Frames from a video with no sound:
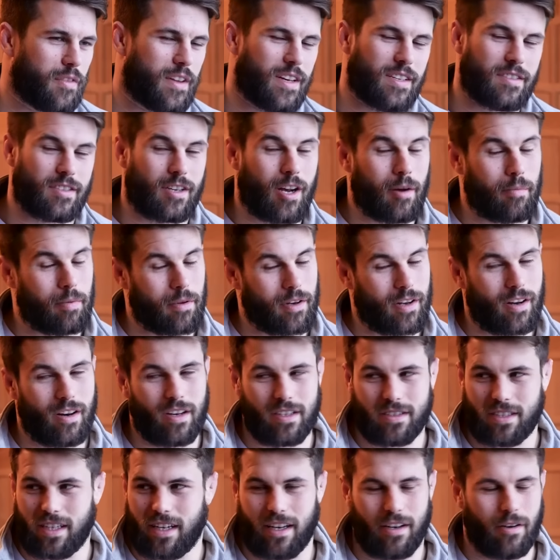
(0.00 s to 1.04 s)
and there's a couple of
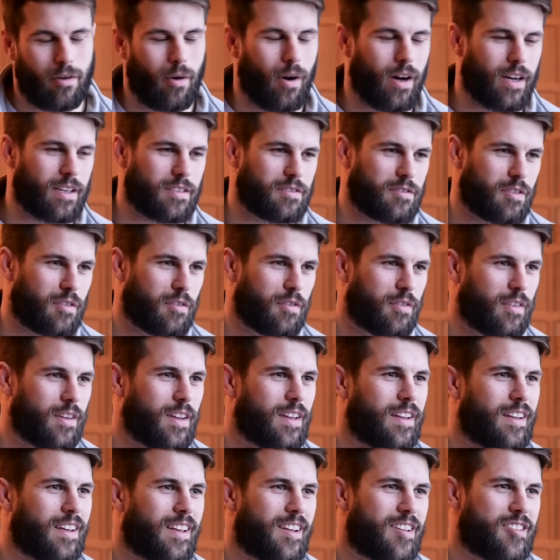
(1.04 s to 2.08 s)
guys here who I can sort
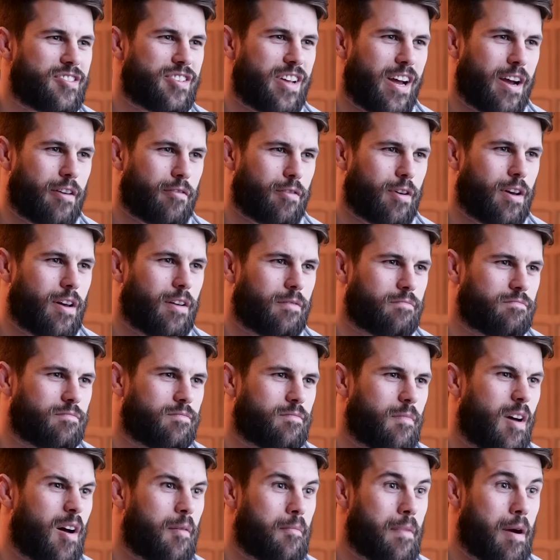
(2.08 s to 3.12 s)
of share
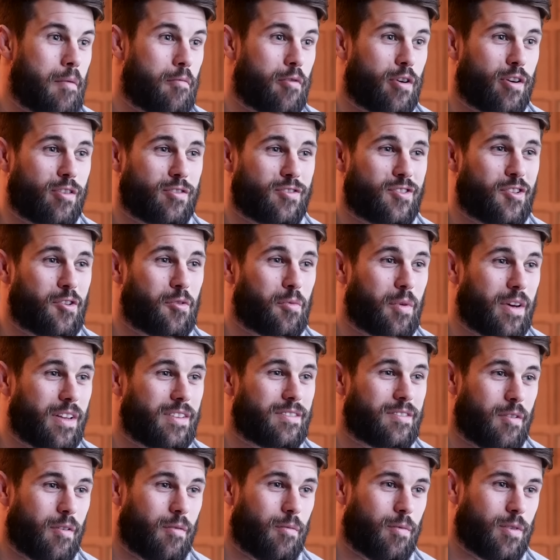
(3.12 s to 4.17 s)
a memory or two
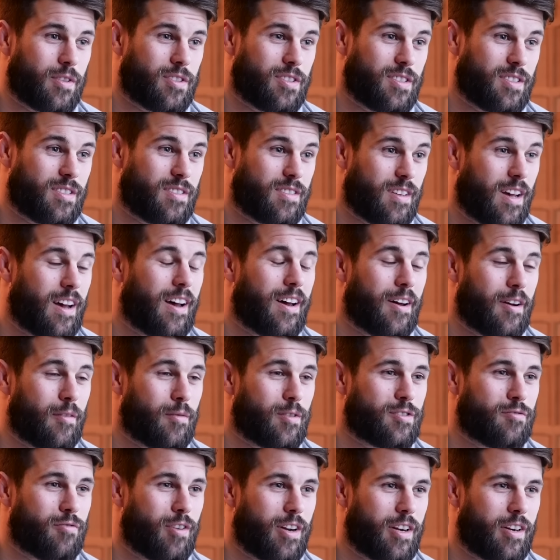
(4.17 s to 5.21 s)
with, which is
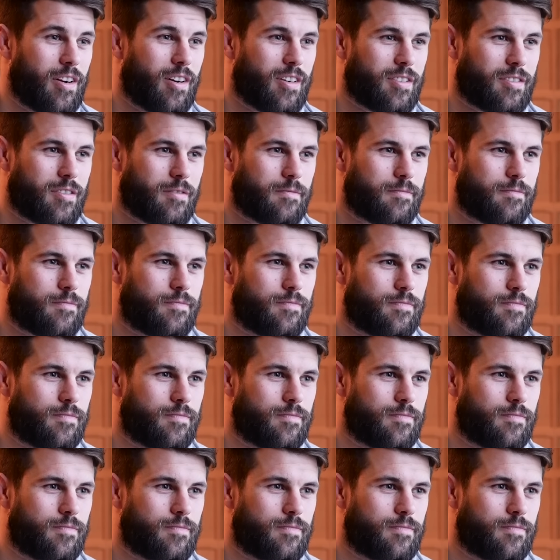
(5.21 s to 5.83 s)
really nice.